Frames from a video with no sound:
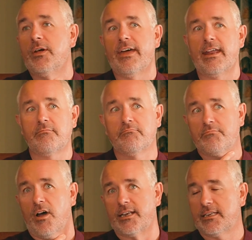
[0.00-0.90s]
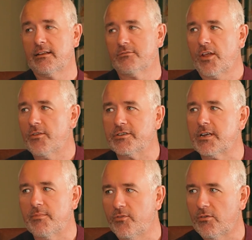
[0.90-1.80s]
But then I'd done the
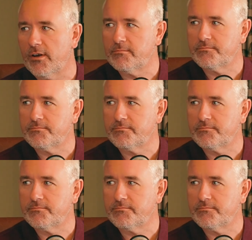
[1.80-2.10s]
return before, right?